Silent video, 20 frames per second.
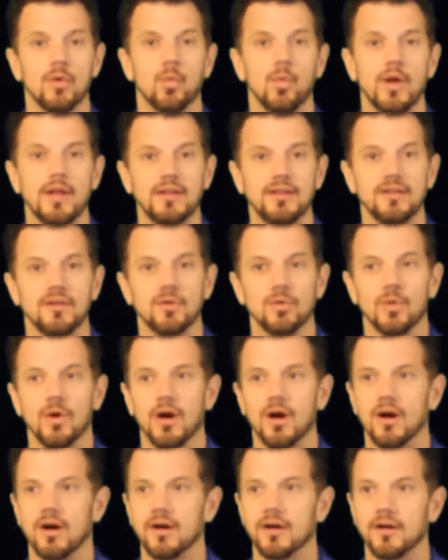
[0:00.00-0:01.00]
When you
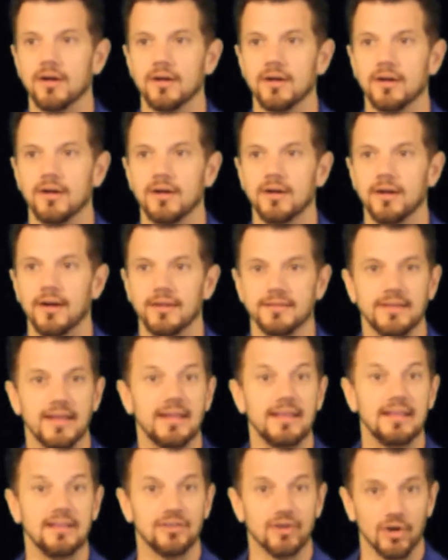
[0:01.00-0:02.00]
are
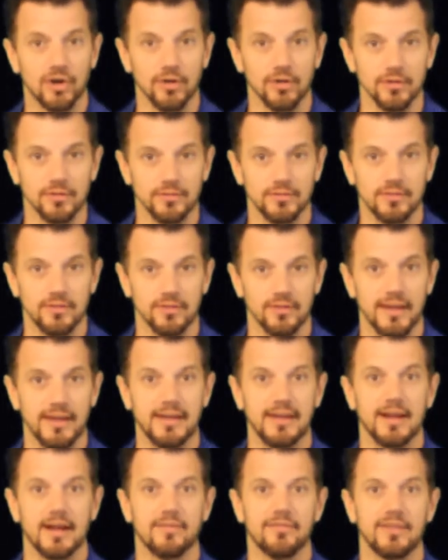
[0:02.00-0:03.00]
taking turns, you're
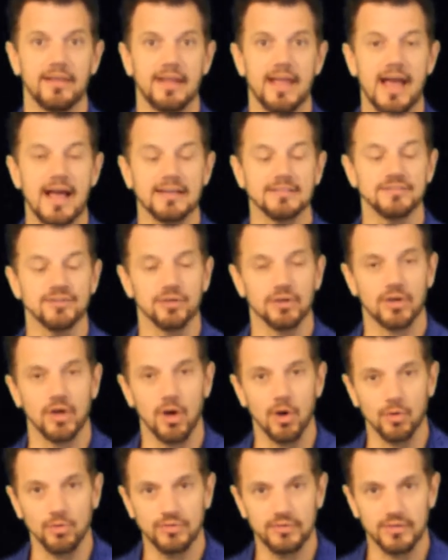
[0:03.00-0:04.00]
letting off the gas, you're
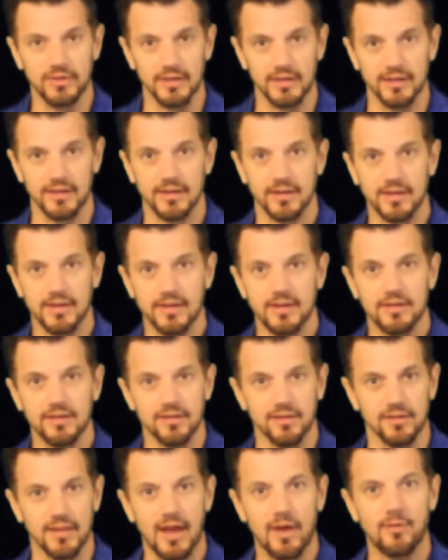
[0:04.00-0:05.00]
coasting,
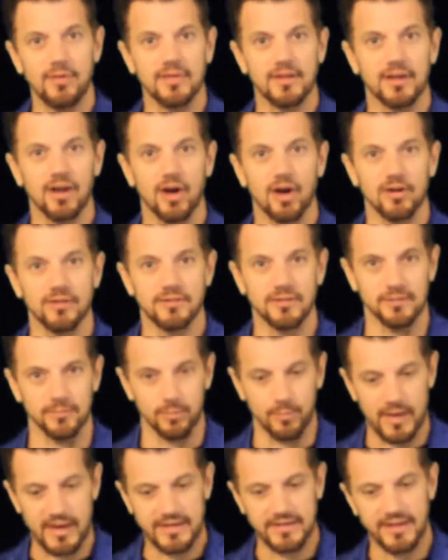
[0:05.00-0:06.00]
you're allowing the car to
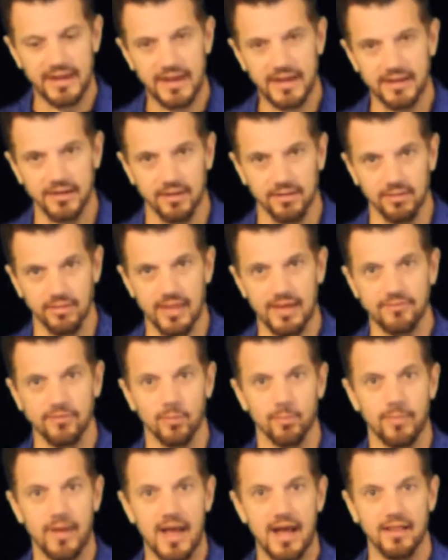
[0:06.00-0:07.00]
maintain a
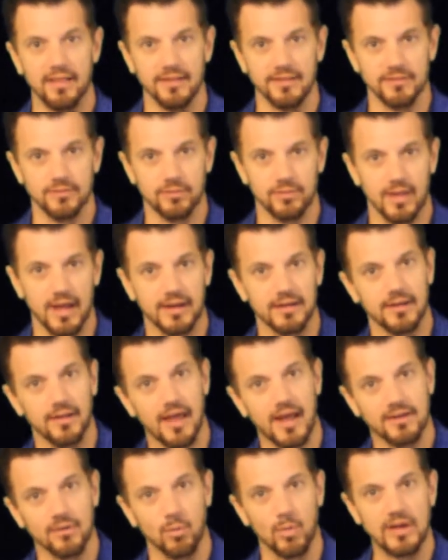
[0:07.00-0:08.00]
level balance, not a
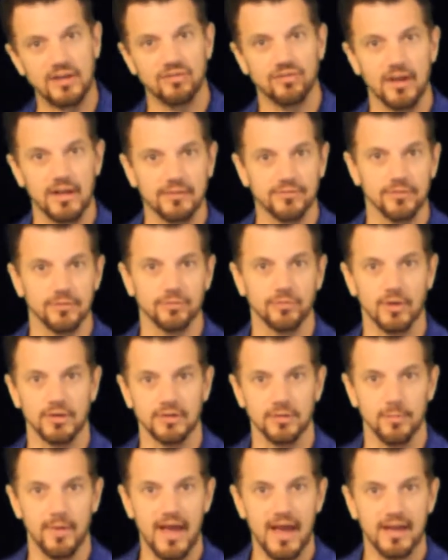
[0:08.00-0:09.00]
lot of weight transfer
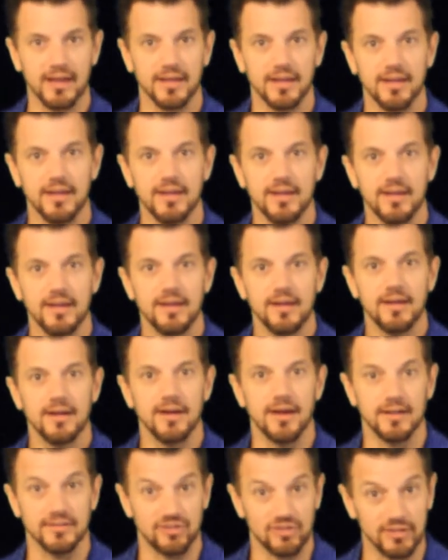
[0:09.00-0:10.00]
front to back,
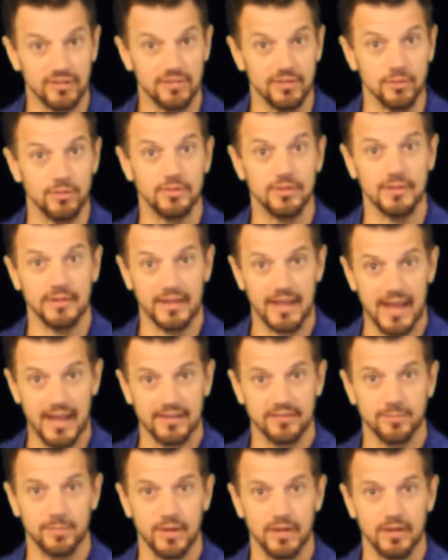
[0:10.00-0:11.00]
just using the
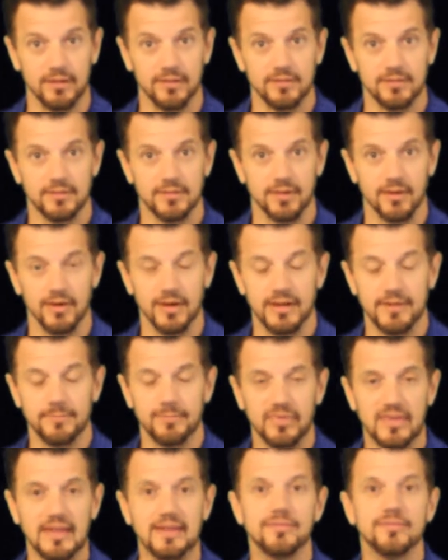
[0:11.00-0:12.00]
gas pedal. All right?
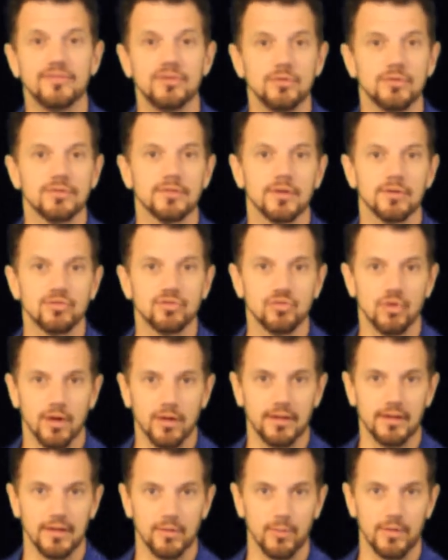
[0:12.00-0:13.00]
If students are
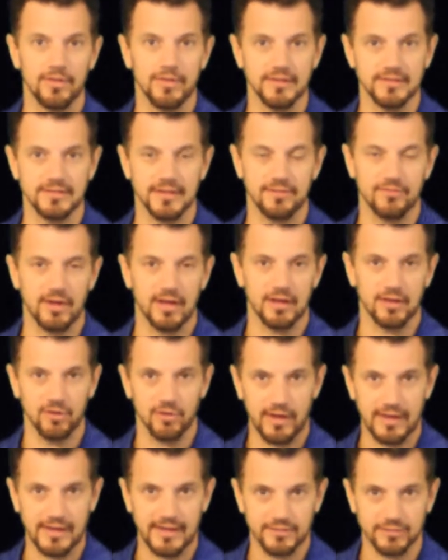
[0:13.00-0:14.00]
struggling with this, I've got a
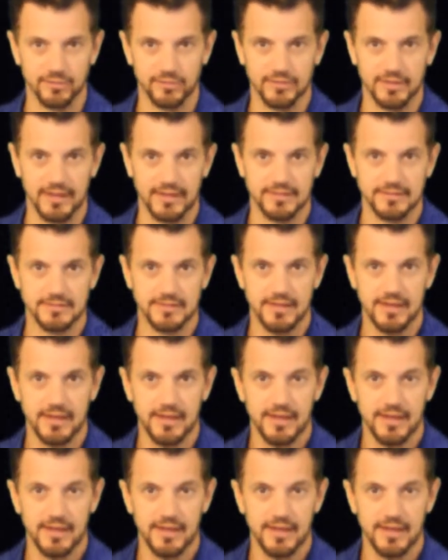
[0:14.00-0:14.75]
great exercise.